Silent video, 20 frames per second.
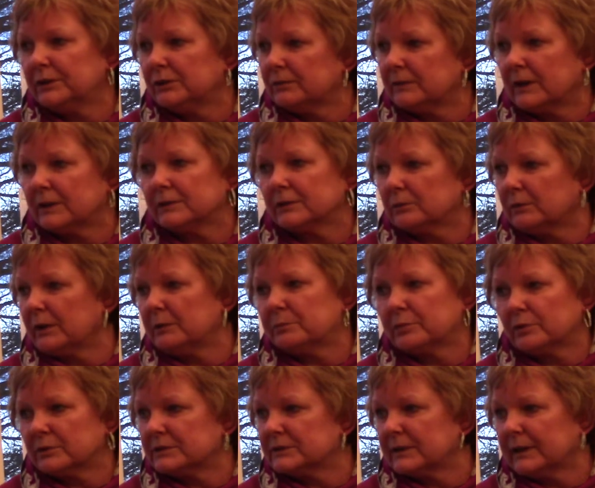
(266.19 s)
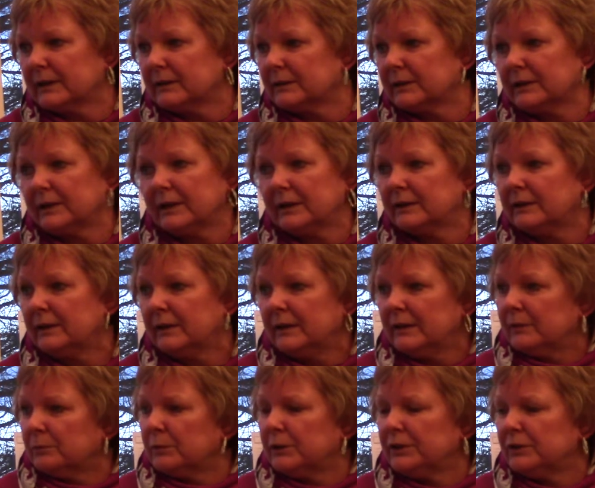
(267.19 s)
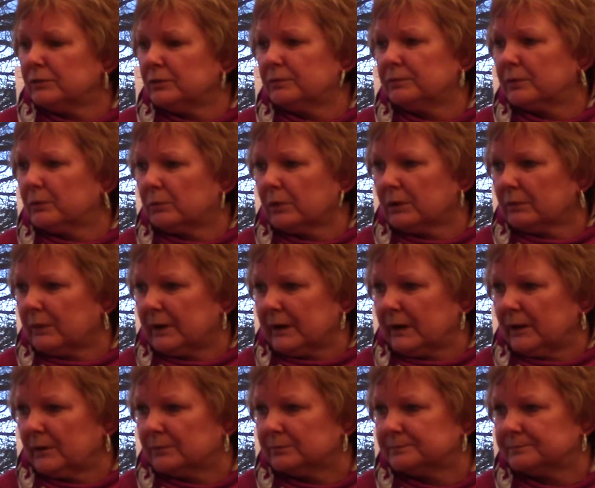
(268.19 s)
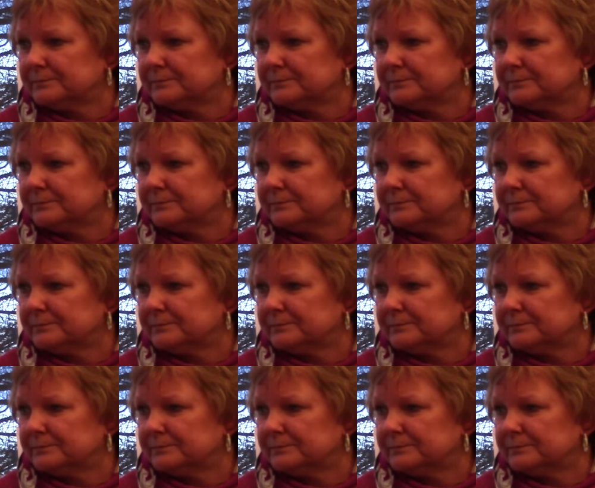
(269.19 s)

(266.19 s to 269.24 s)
You've got the great personality. And what do you do for work right now?